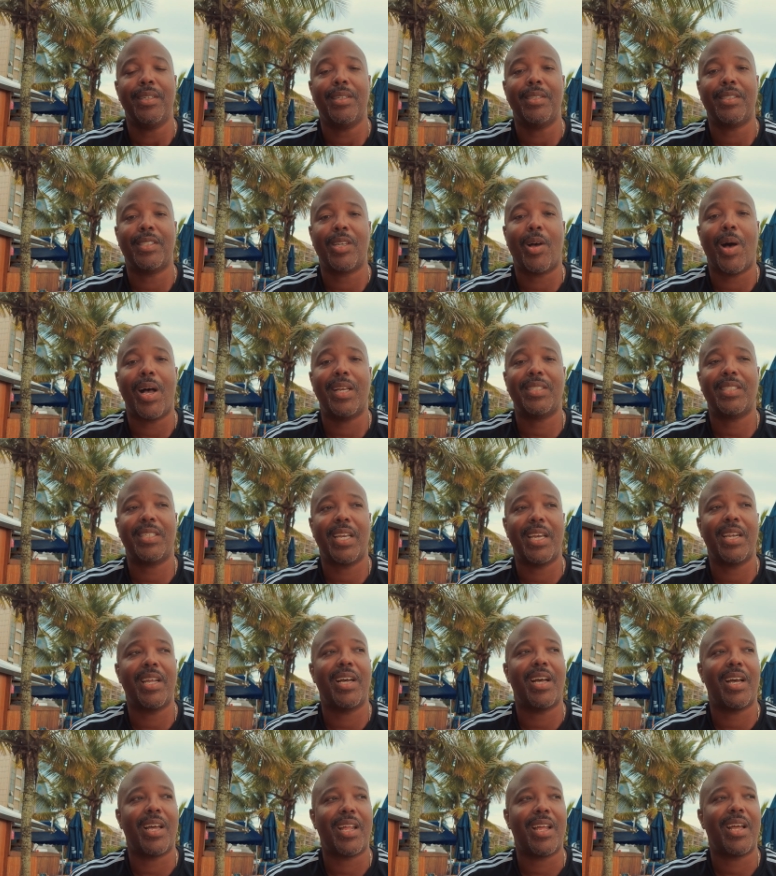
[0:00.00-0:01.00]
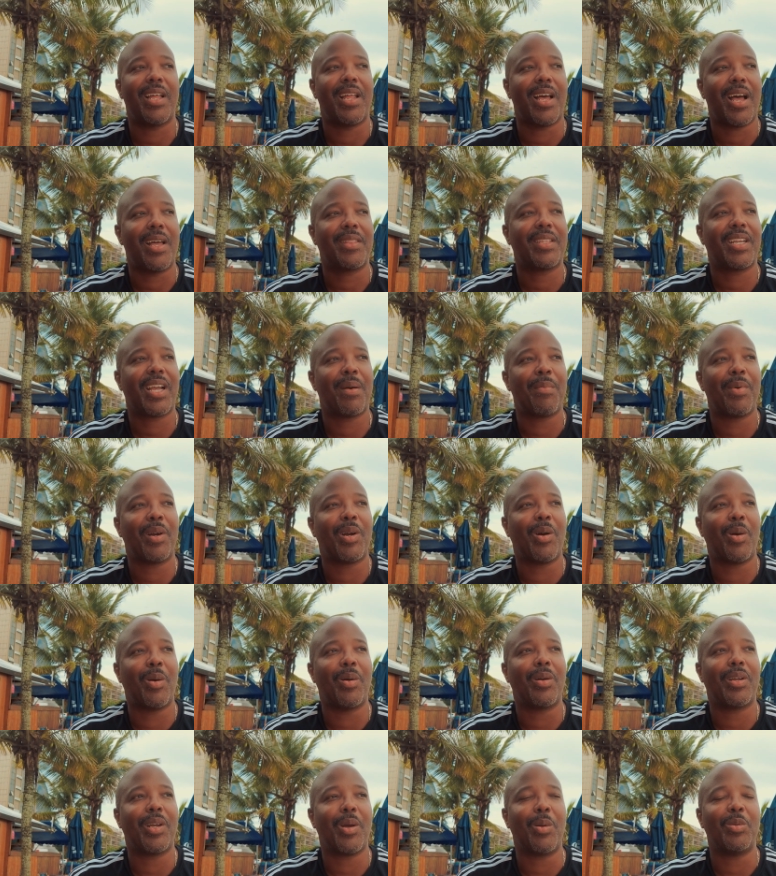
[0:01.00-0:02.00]
So I said, I think I'm
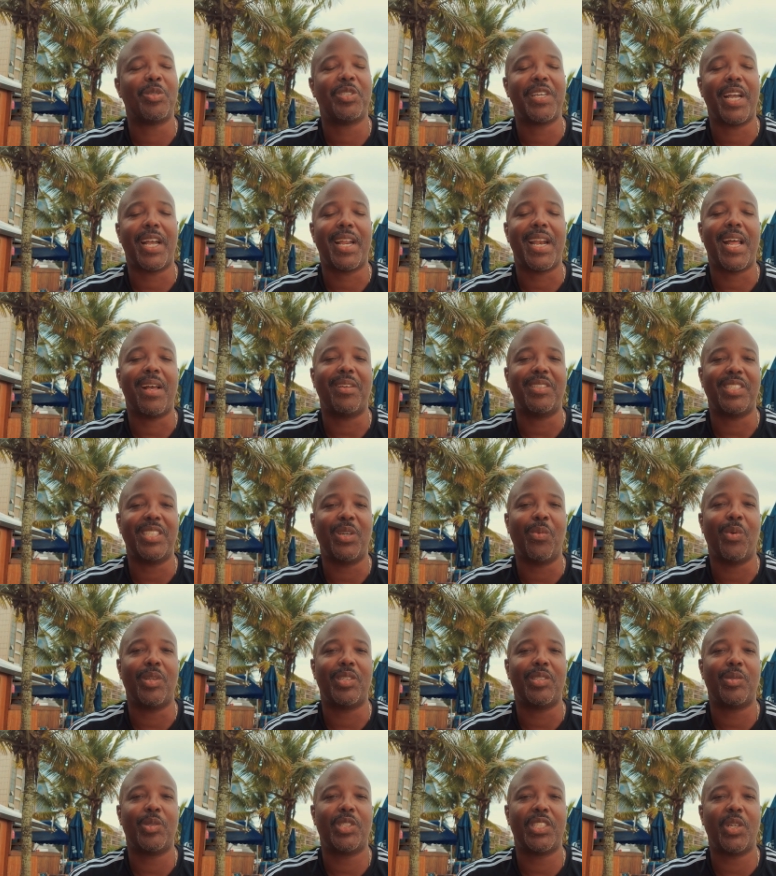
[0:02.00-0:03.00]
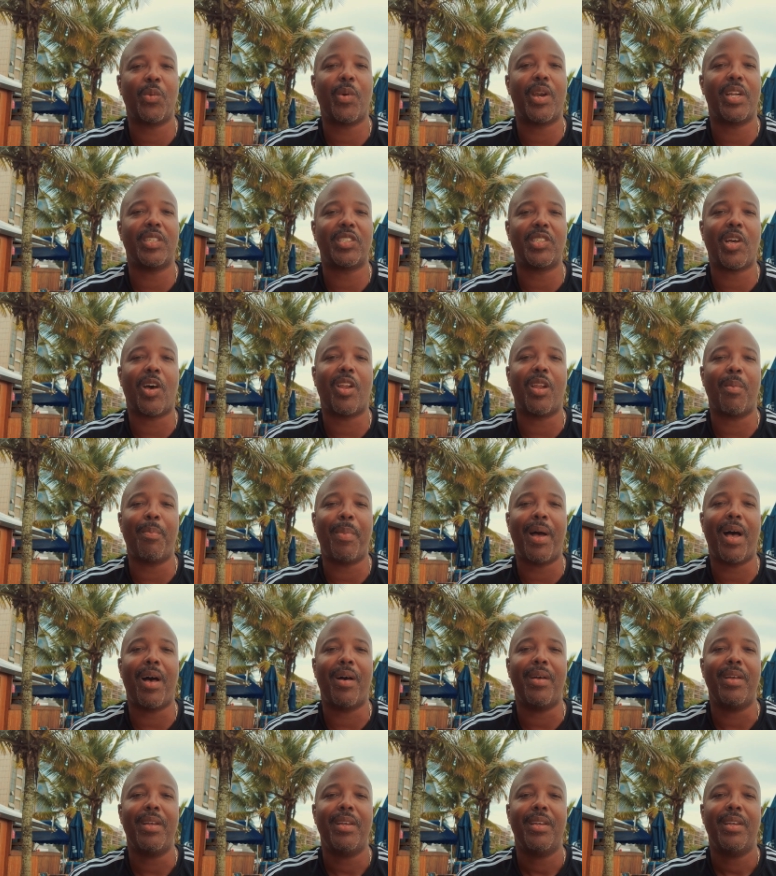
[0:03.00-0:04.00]
gonna go check it out, see what it's all
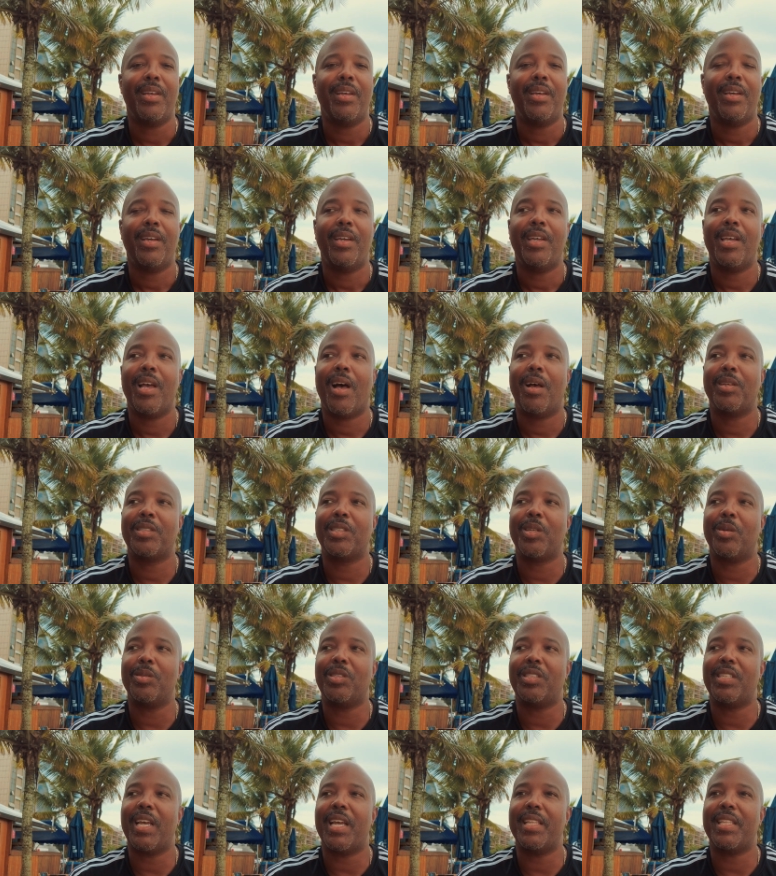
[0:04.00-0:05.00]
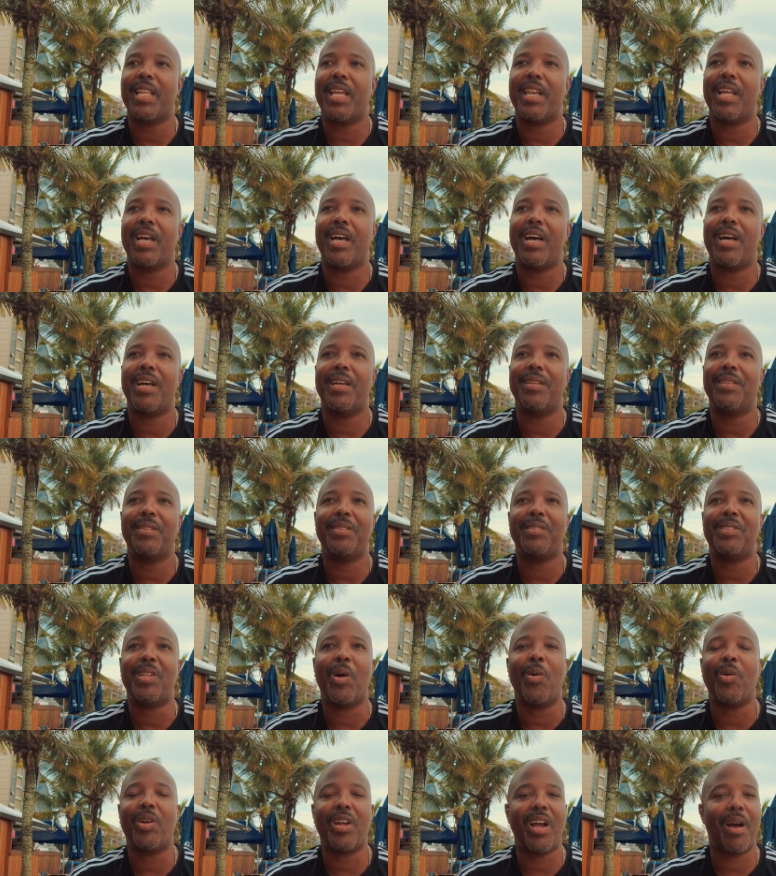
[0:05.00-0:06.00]
about. He also said that
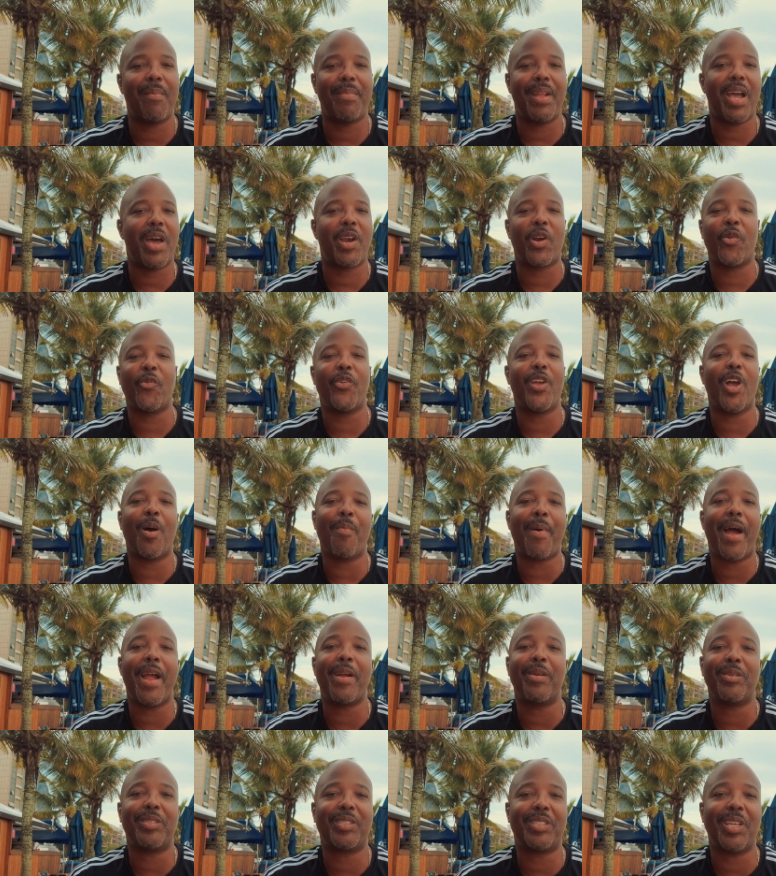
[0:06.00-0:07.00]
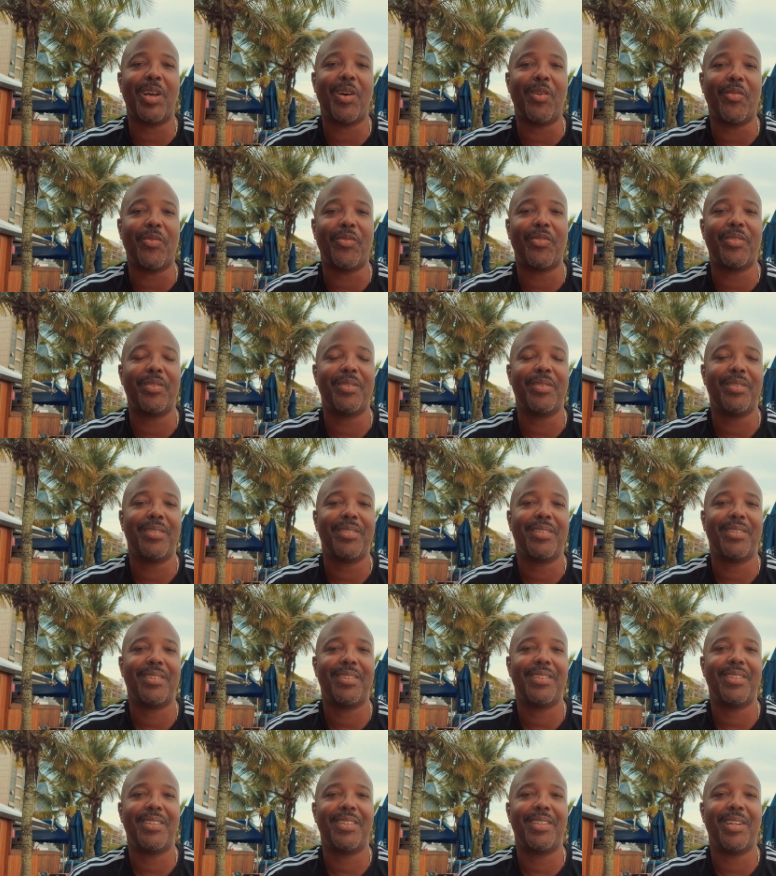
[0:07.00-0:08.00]
don't come down to Rio by yourself.
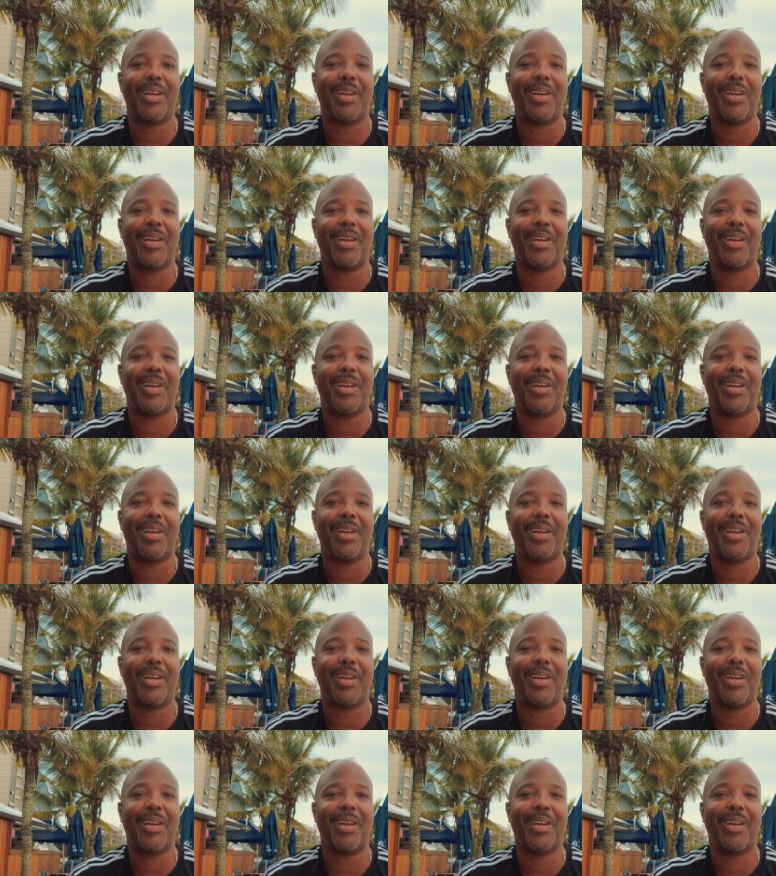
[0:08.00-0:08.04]
You